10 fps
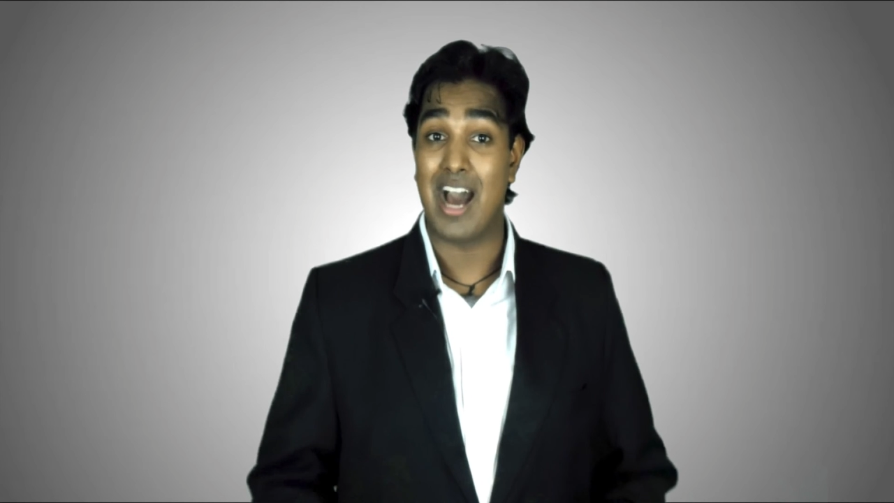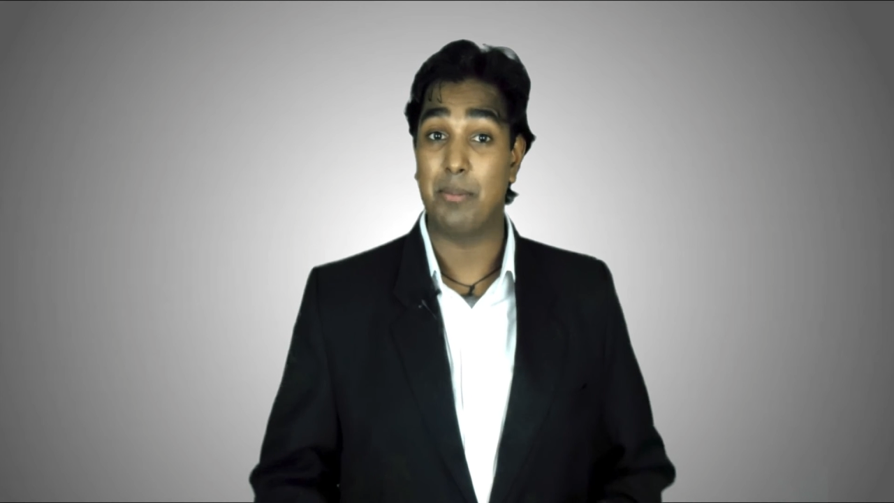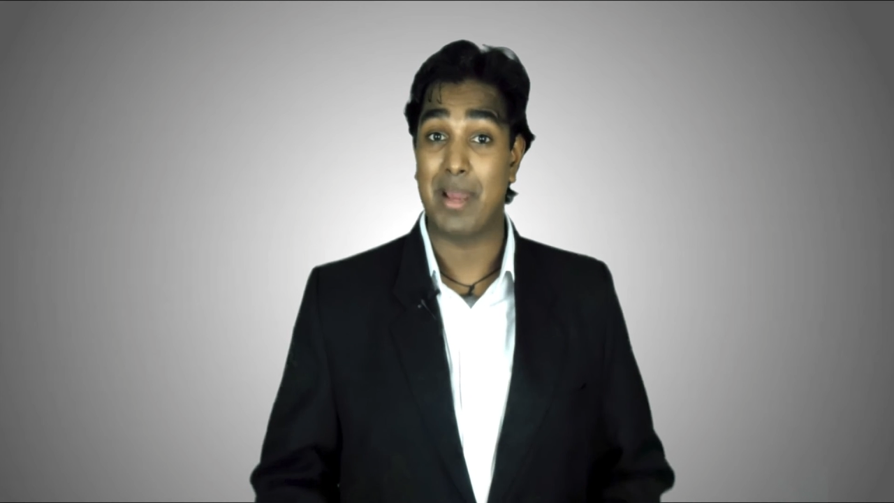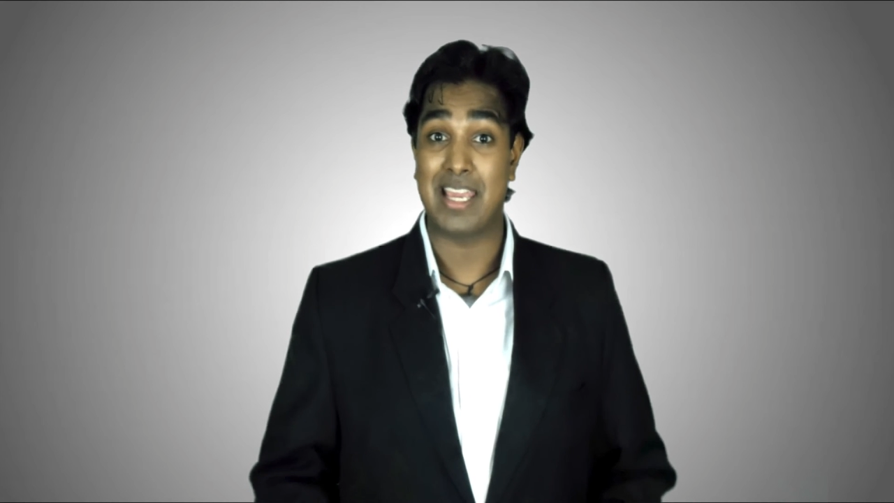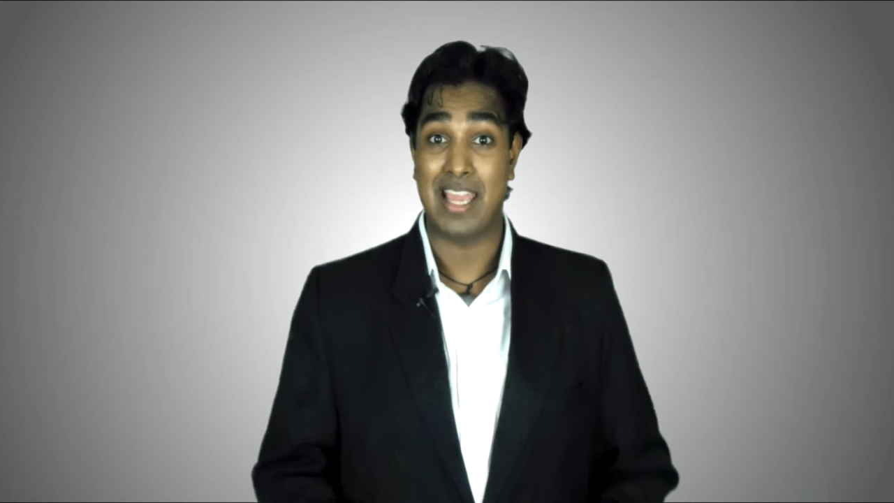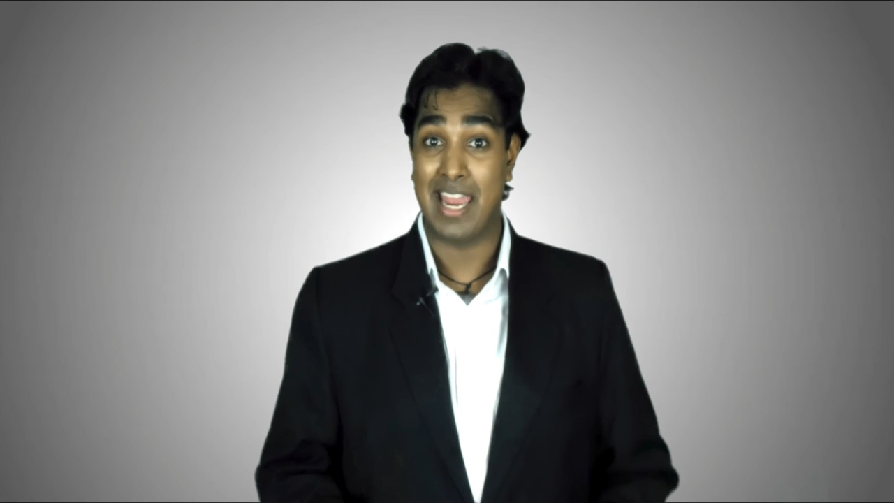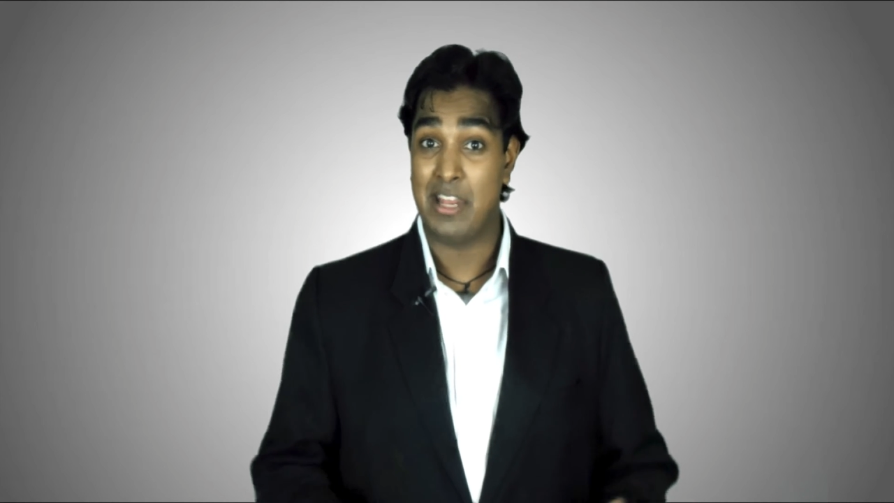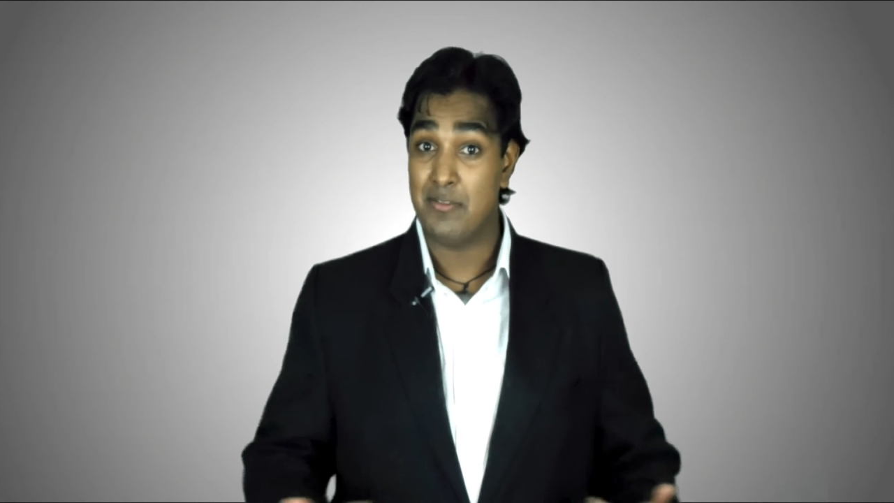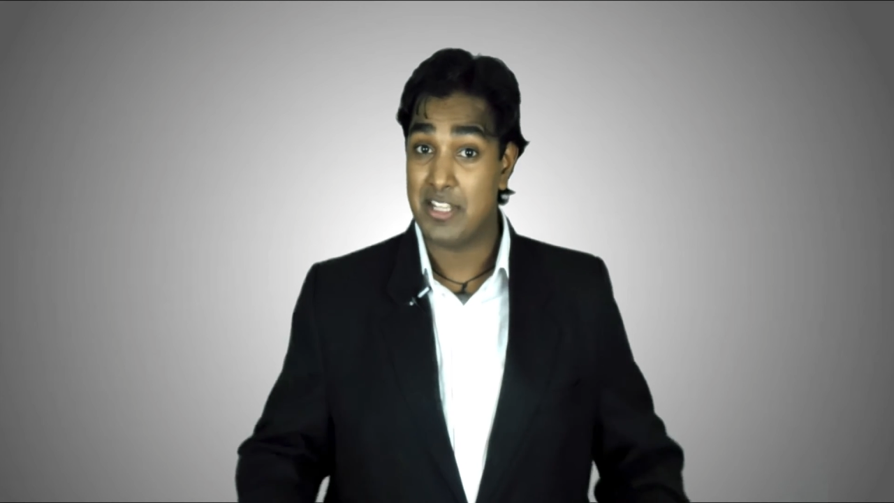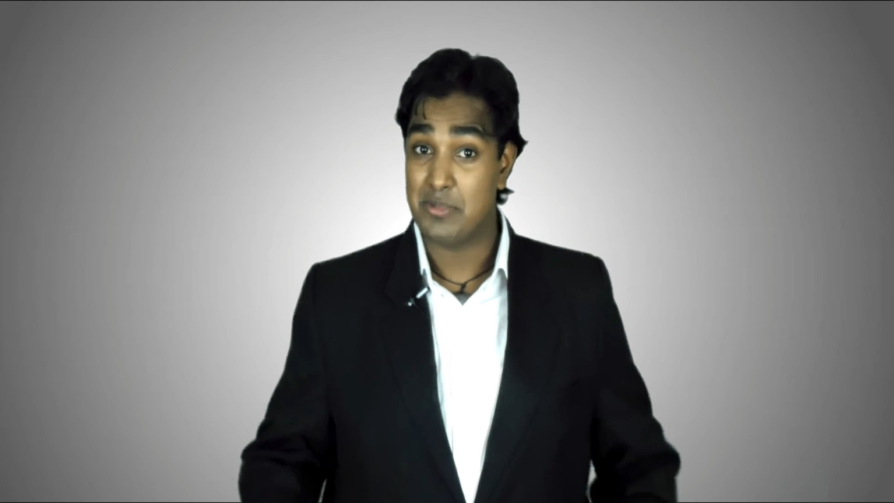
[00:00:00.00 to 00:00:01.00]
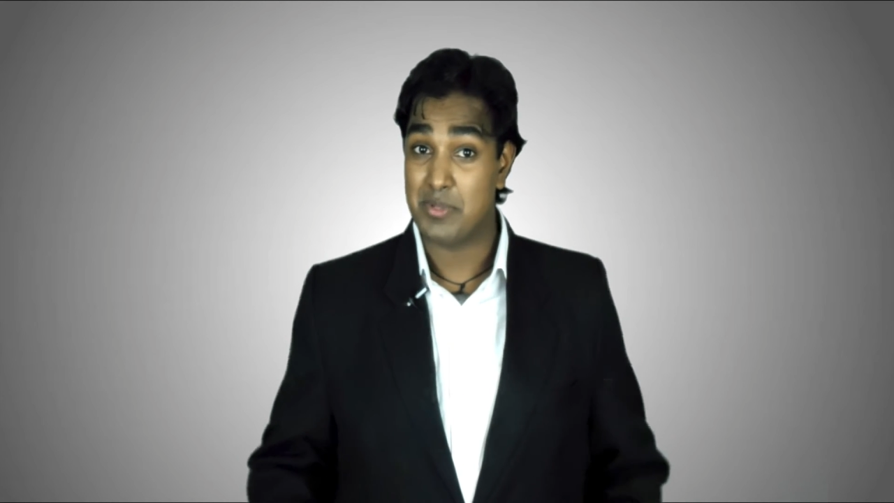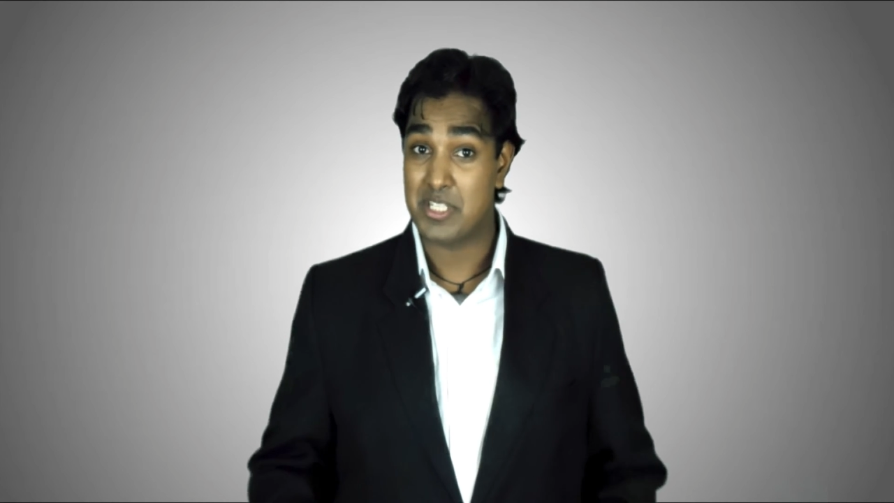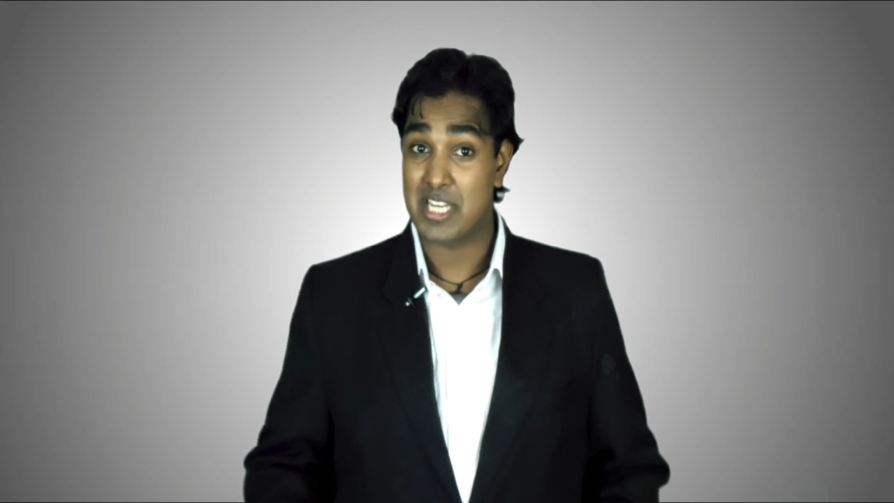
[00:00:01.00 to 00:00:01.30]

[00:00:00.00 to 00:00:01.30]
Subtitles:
aren't making any of these